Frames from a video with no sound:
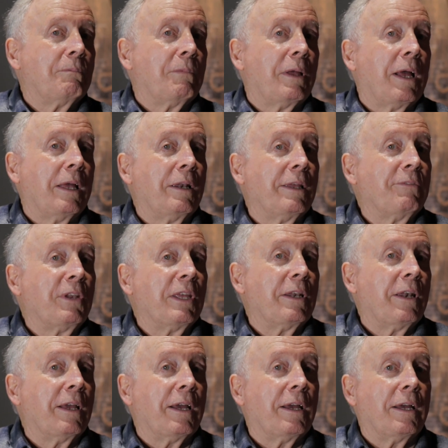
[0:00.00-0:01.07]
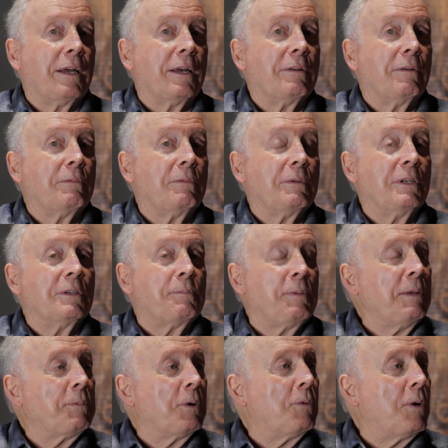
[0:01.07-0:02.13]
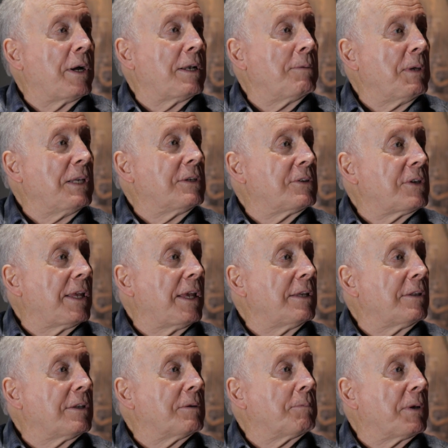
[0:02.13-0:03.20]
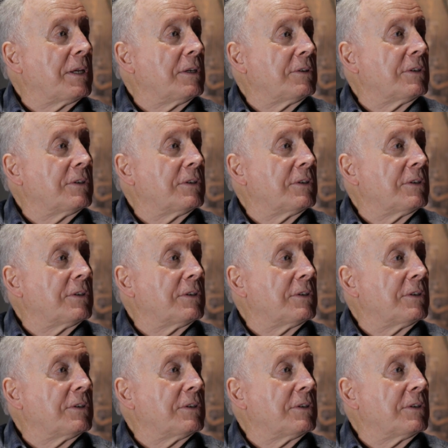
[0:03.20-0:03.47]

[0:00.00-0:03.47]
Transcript: I lived in, these people wanted me to stay at their place,